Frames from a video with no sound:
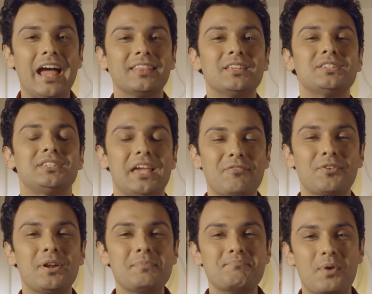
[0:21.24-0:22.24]
at the
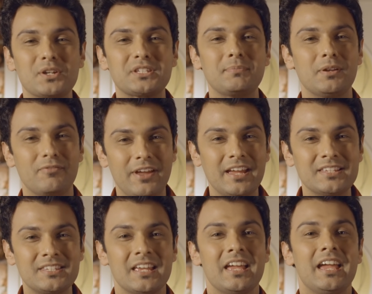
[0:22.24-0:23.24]
several possible
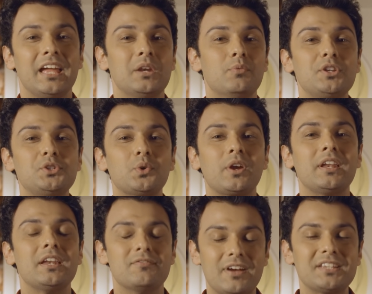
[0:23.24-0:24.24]
ways in which you can
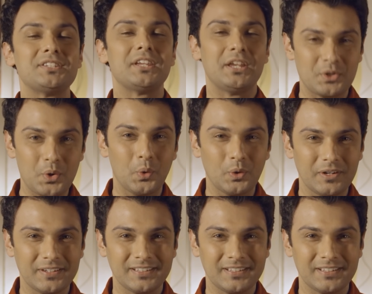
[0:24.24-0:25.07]
invest in gold.